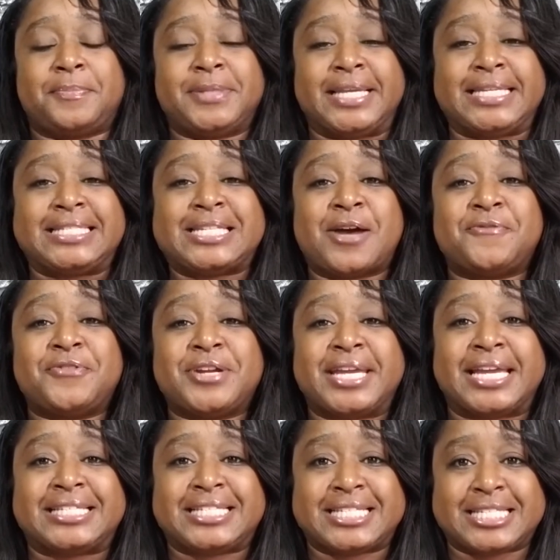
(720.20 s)
Please don't
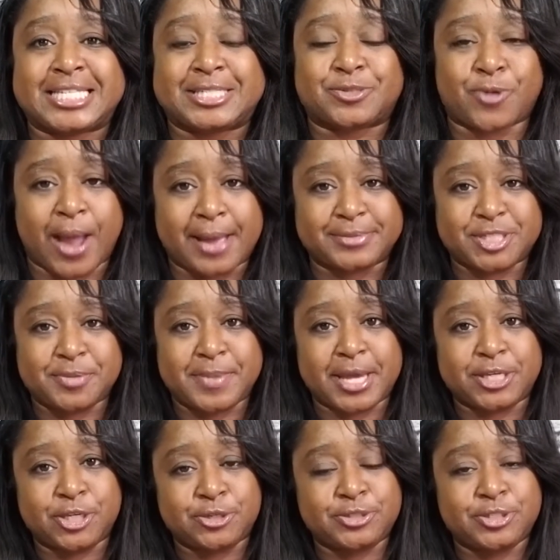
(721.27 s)
forget to subscribe to
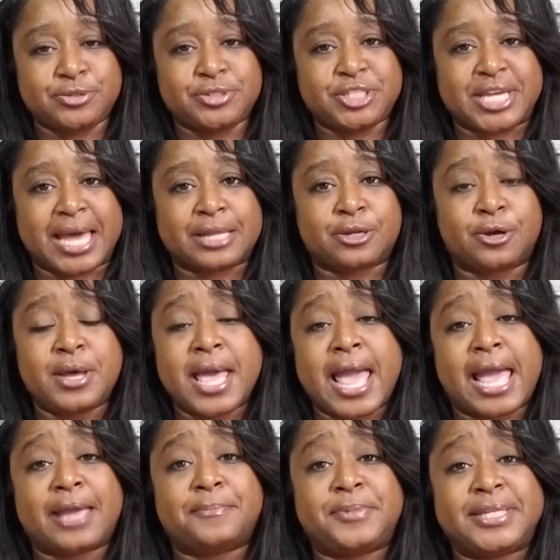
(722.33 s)
my YouTube channel,
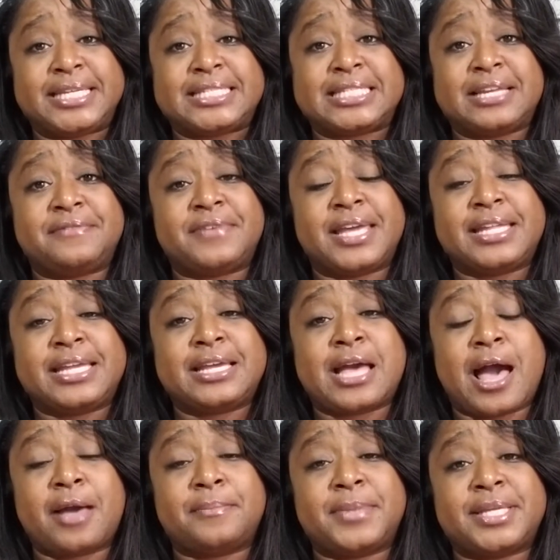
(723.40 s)
and please leave any
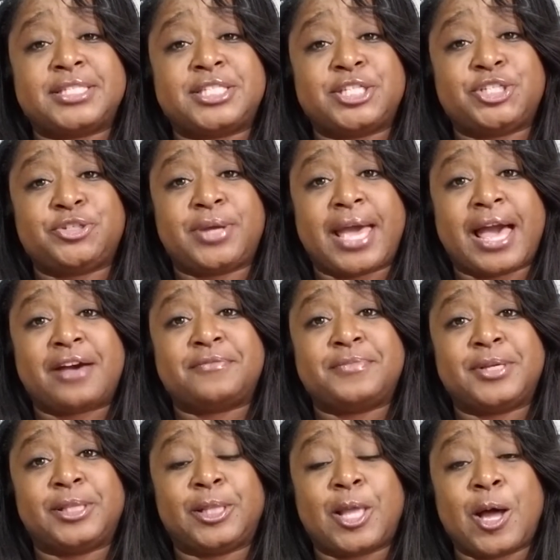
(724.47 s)
comments that you
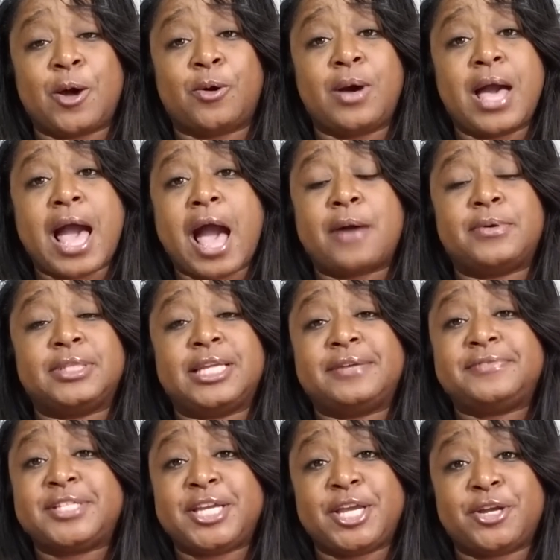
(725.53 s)
have below. I would
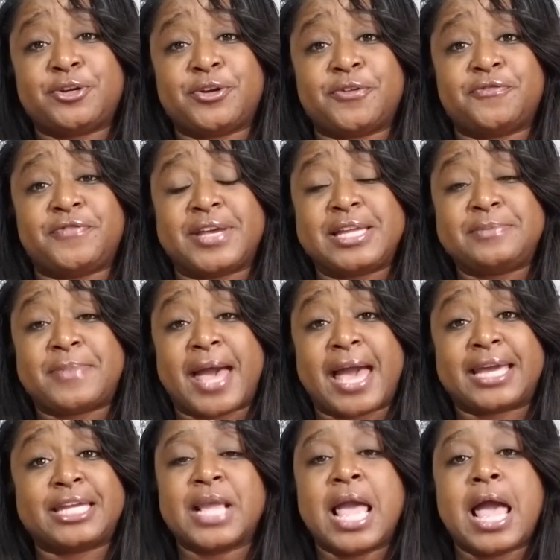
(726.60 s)
love to hear your
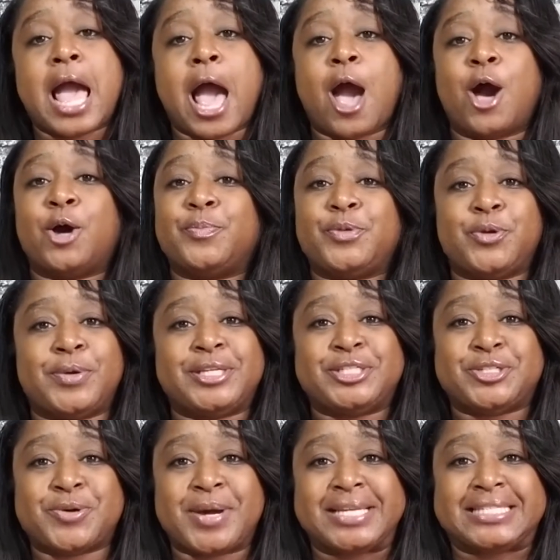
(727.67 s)
feedback. I hope you
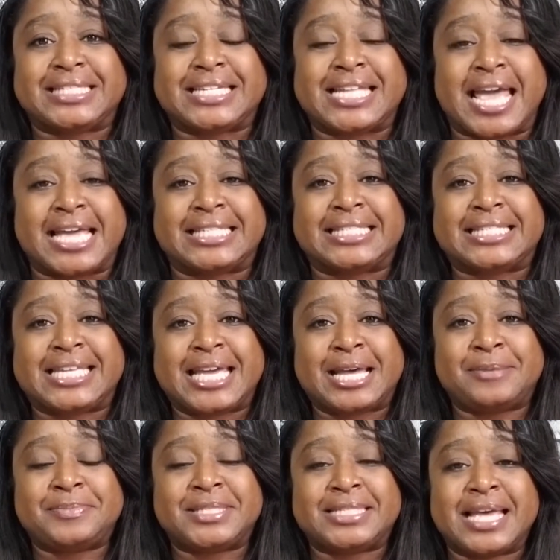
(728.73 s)
enjoyed today's
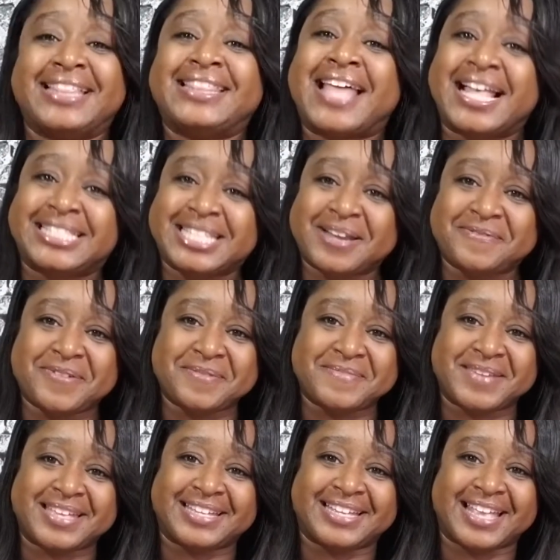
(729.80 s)
tips. That's it
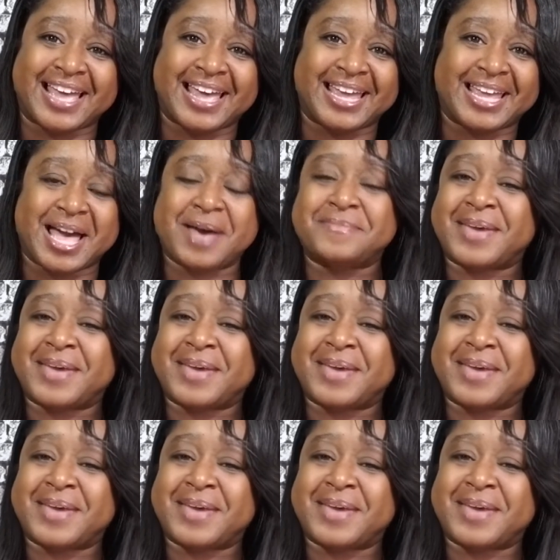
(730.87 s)
for me today.